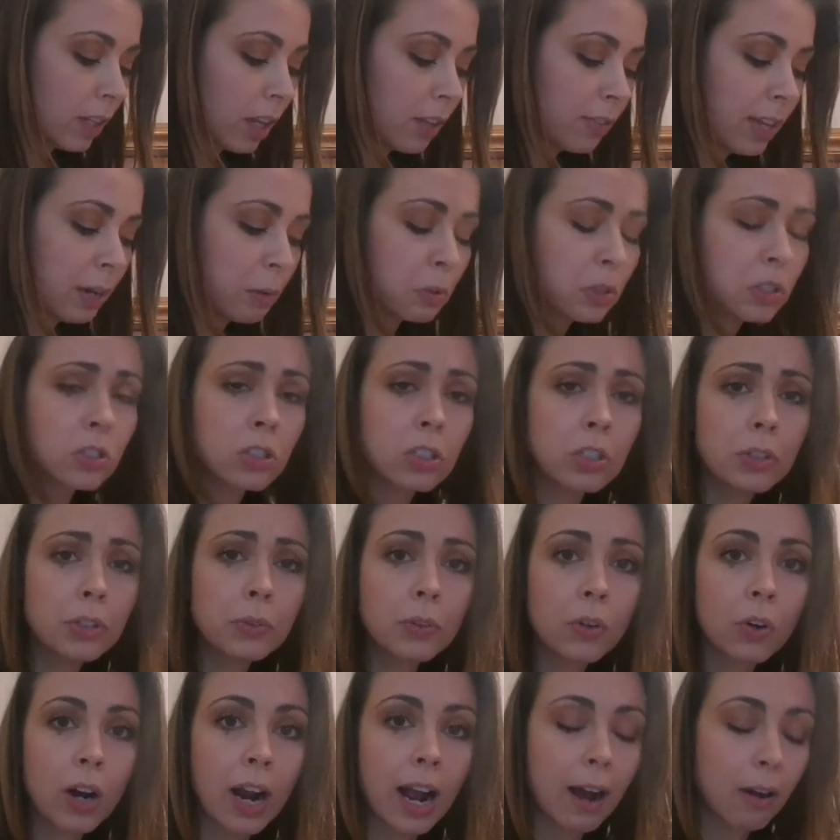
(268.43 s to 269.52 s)
They were soon
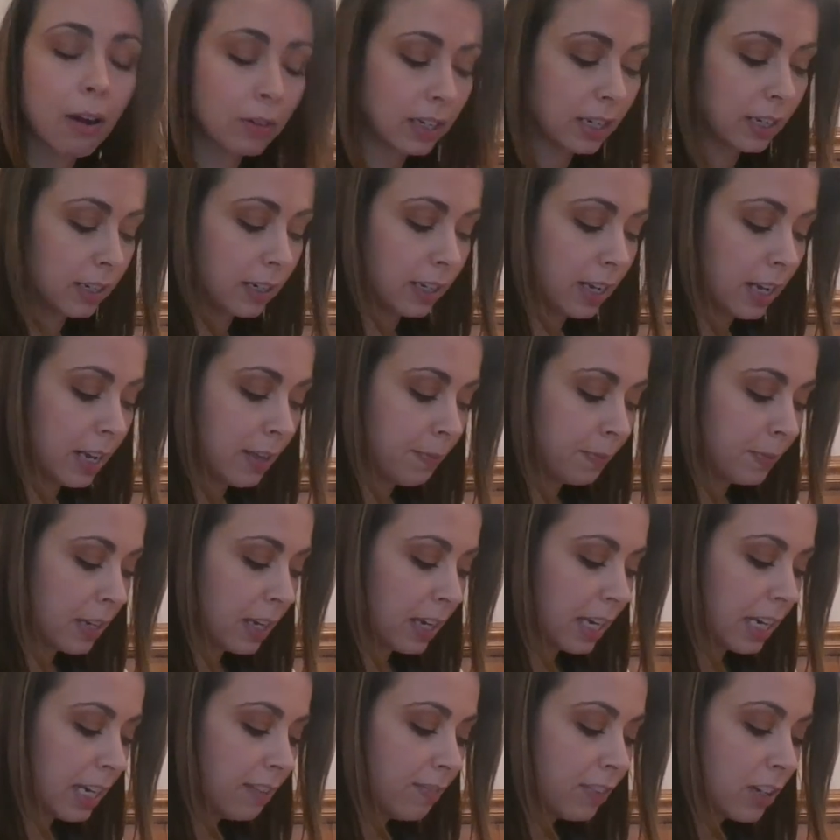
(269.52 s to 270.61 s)
crowded,
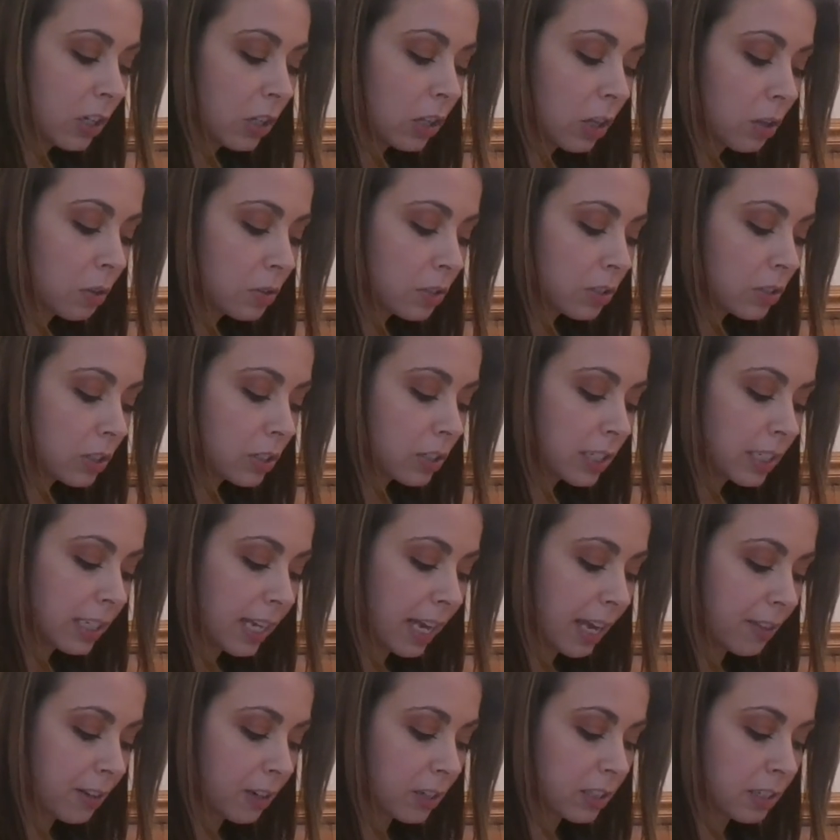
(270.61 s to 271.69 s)
even closer
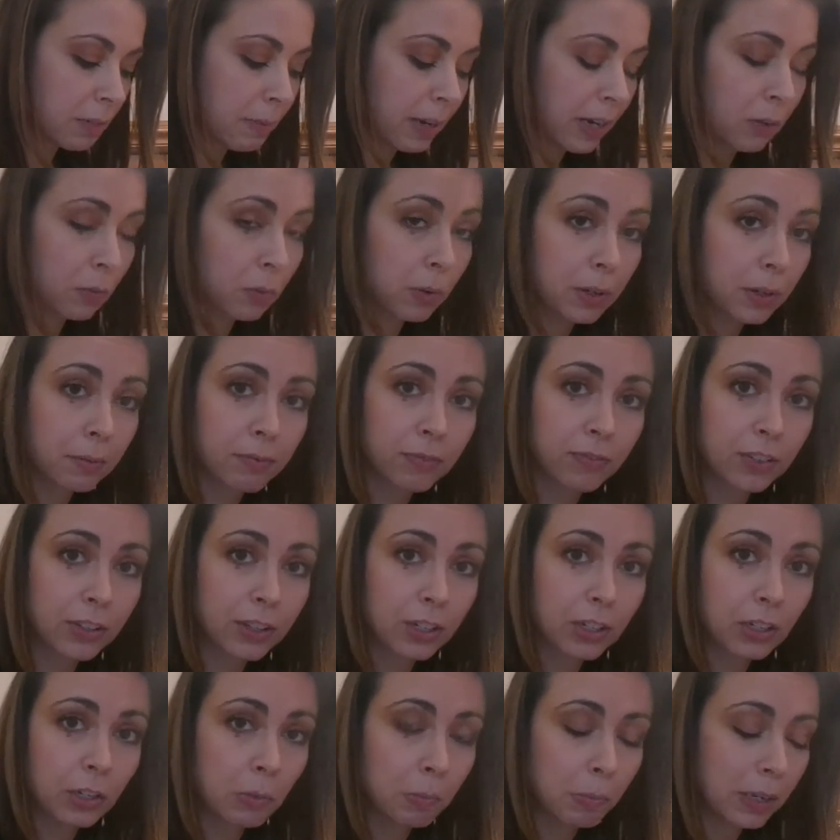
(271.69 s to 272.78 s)
together to make room for
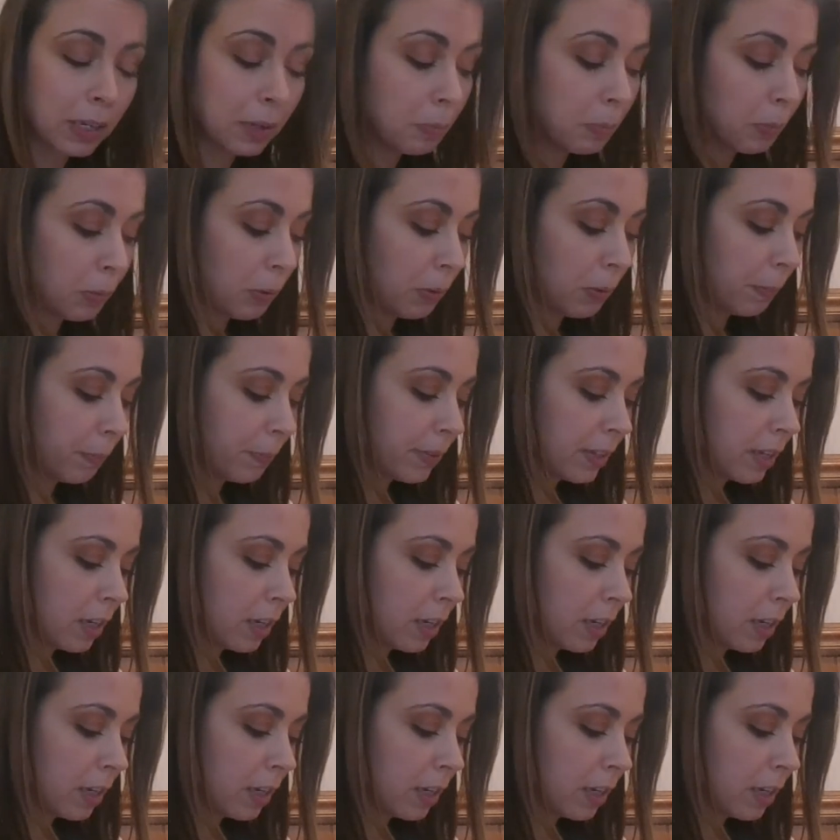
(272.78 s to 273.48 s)
the new people.